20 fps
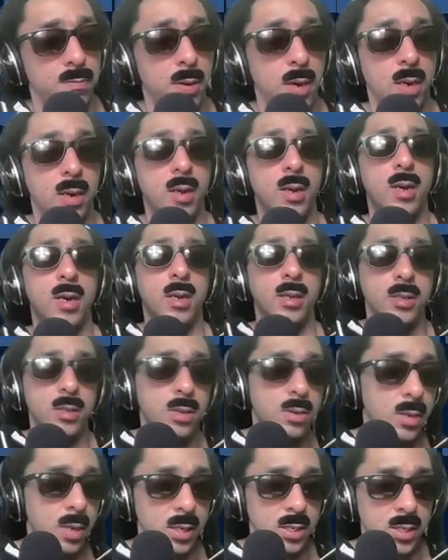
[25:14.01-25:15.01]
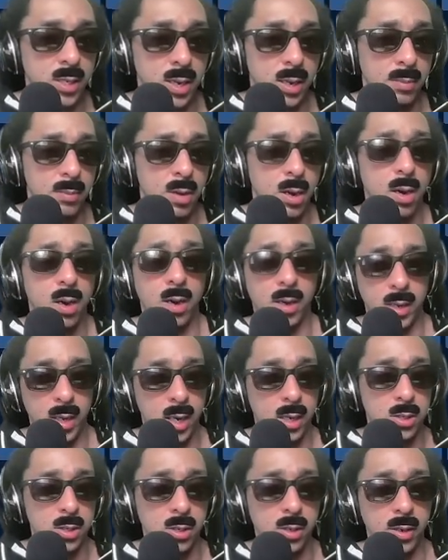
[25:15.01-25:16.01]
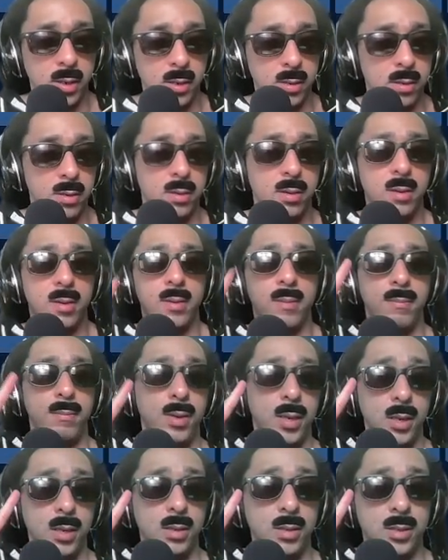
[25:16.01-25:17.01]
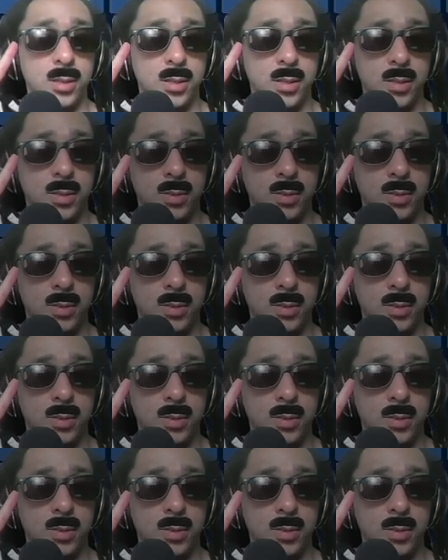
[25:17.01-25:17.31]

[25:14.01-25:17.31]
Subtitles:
But until next time, I'll catch you later. Peace.